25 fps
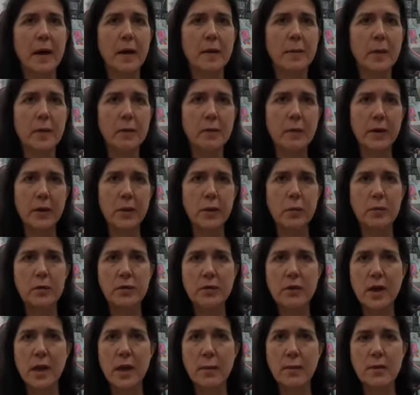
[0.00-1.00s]
up on my normal
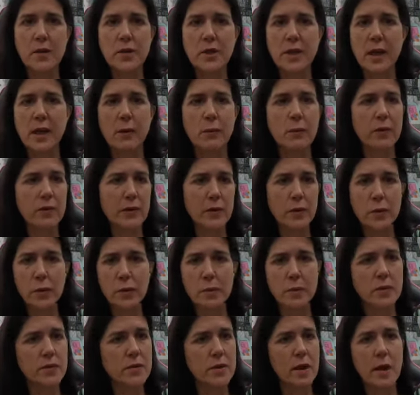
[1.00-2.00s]
sewing machine with a
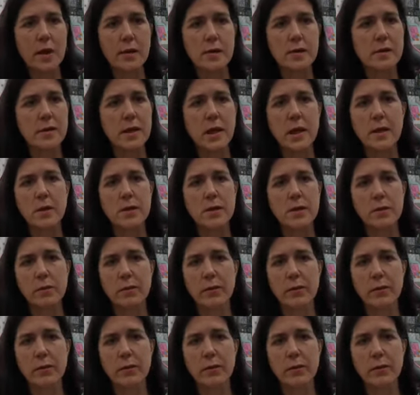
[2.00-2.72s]
normal sewing stitch